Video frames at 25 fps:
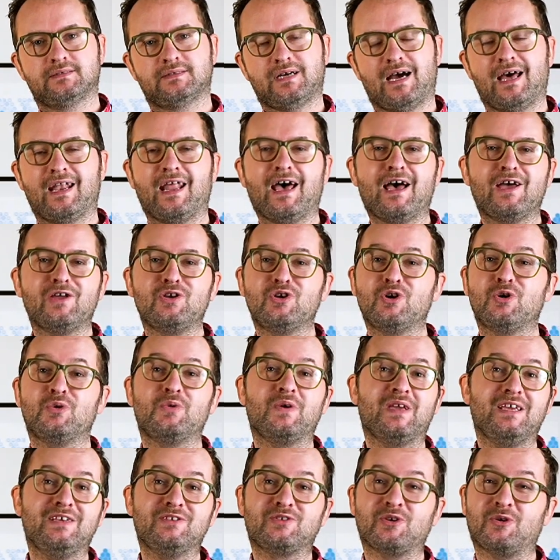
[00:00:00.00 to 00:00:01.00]
And I know
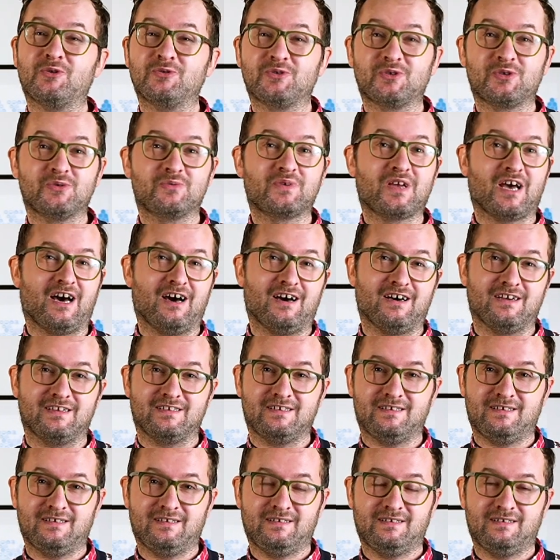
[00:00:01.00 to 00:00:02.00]
he's also
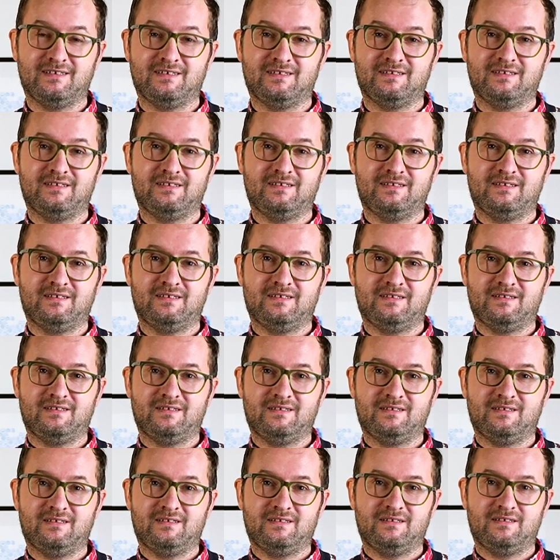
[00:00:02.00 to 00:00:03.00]
kind.
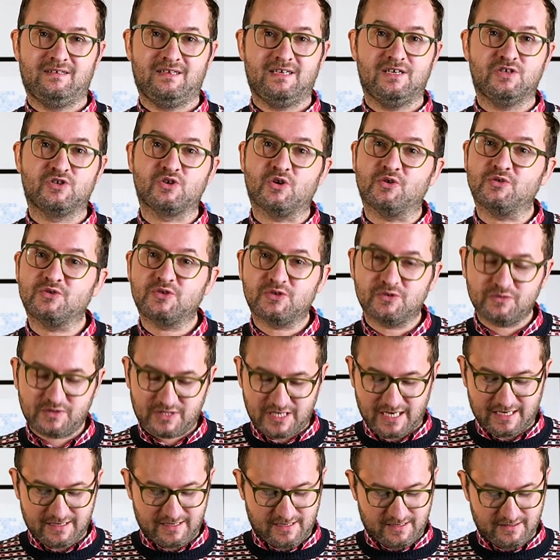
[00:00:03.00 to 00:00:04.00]
He's also
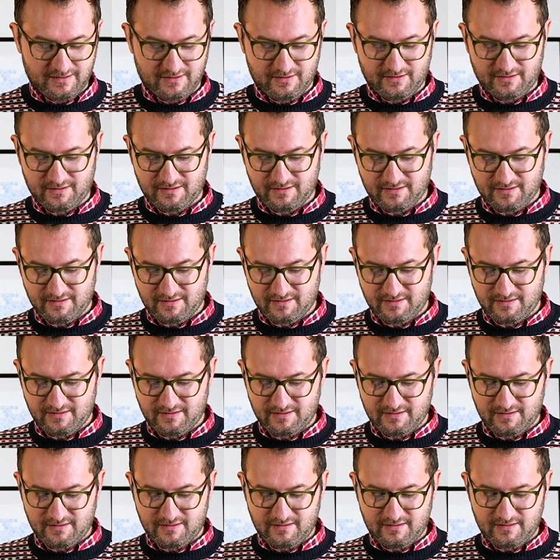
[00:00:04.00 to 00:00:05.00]
gentle.
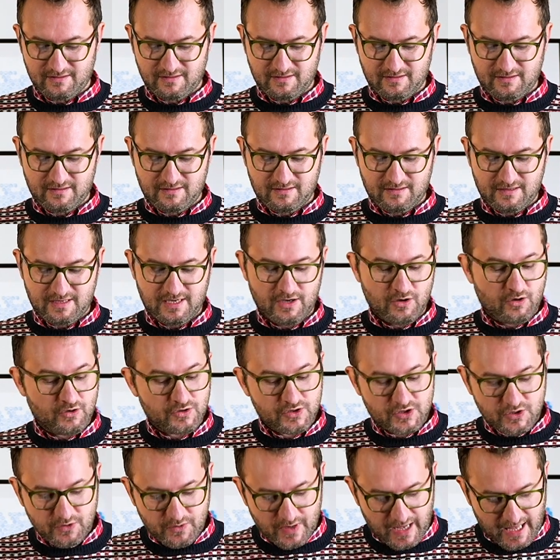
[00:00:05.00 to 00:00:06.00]
He
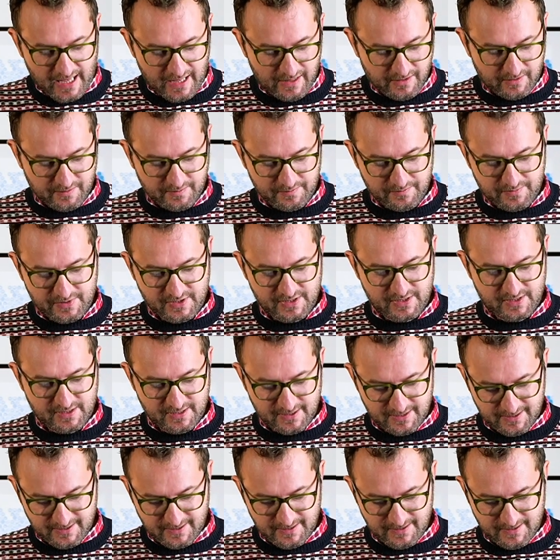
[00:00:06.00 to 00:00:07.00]
also helps.
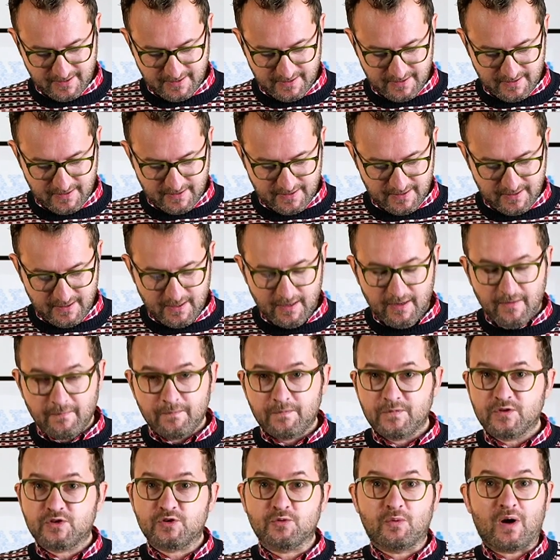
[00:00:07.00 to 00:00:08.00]

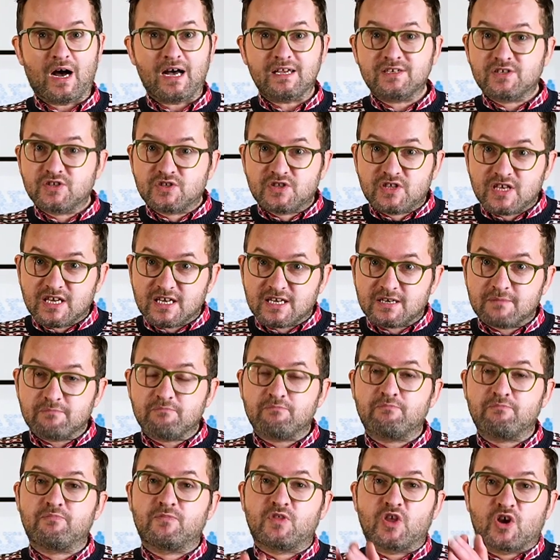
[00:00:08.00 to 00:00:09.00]
So as the
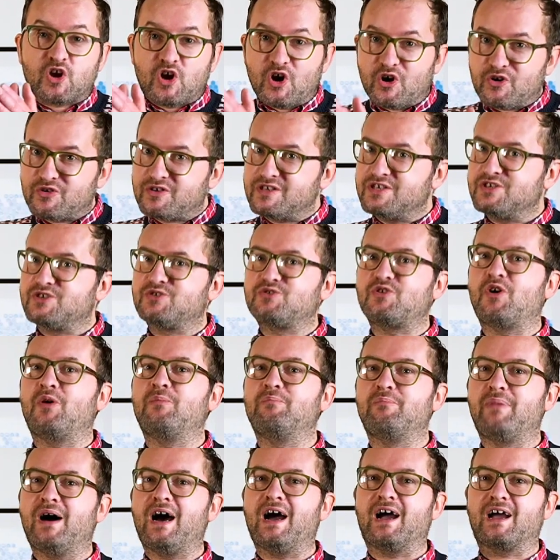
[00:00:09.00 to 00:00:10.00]
curtain is
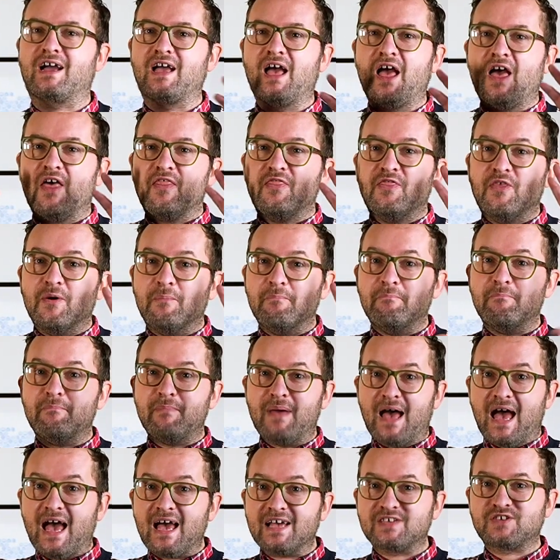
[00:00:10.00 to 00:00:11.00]
drawn back, the
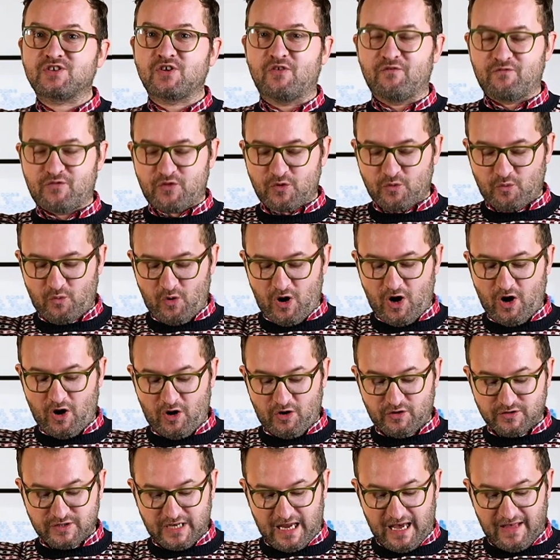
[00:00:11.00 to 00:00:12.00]
mess of the
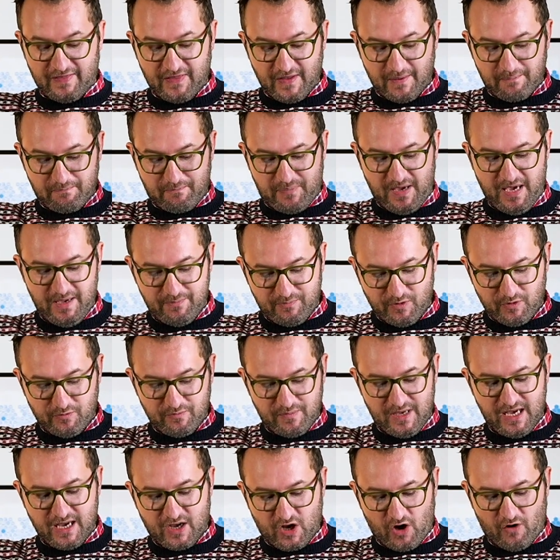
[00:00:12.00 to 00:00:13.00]
world and that people
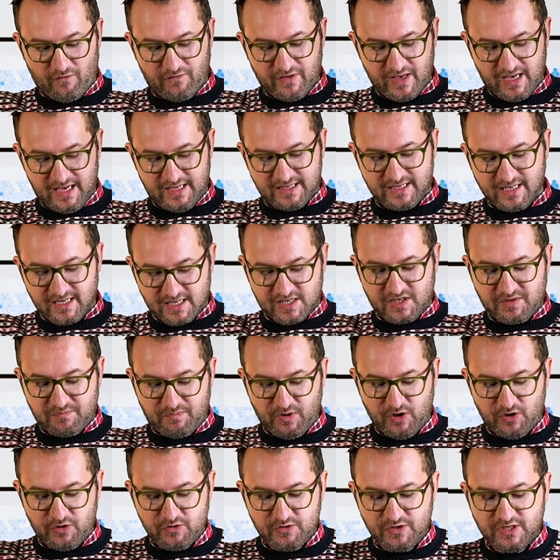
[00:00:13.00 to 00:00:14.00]
make of it is
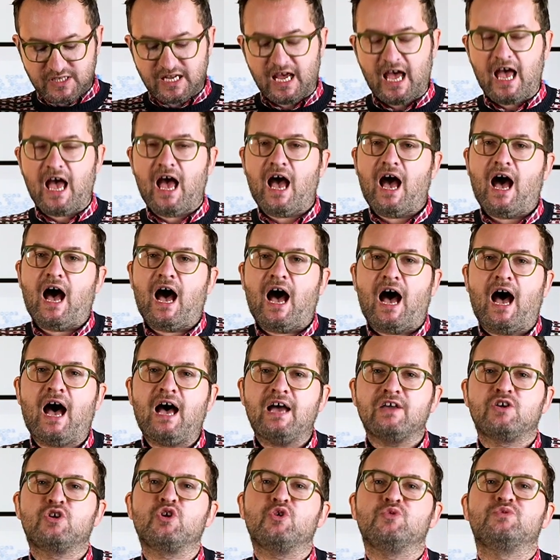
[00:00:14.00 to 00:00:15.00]
exposed.
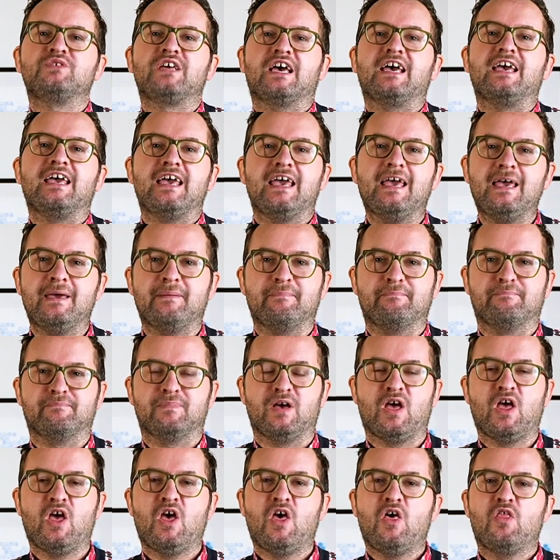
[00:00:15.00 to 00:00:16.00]
I go to him,
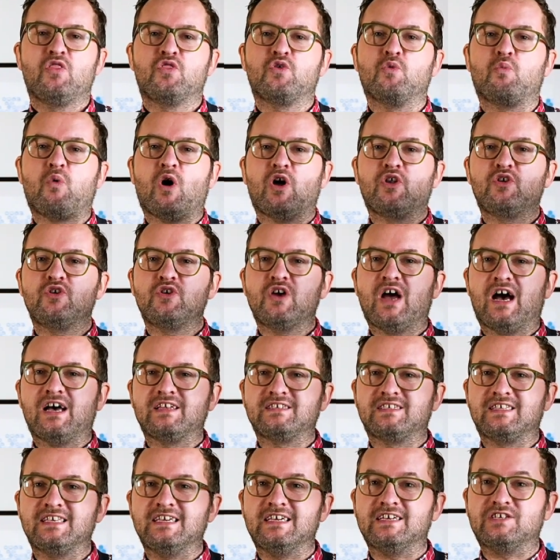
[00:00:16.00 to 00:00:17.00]
the one who
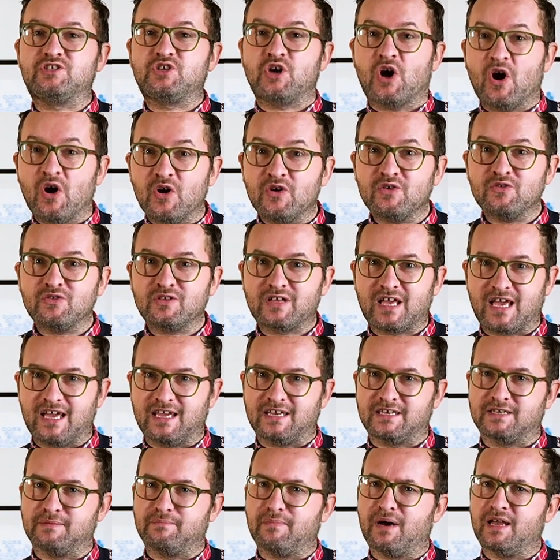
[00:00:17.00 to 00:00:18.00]
has the eternal
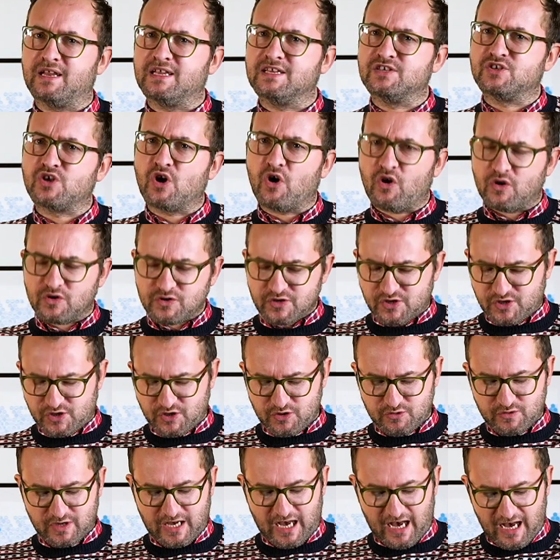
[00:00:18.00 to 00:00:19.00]
kingdom, but is
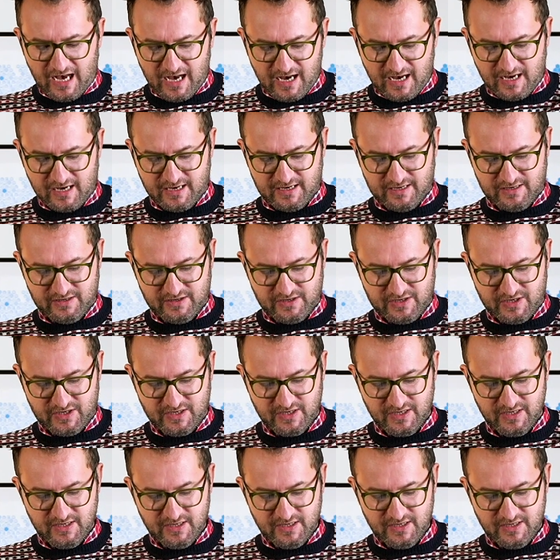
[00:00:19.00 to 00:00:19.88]
also kind.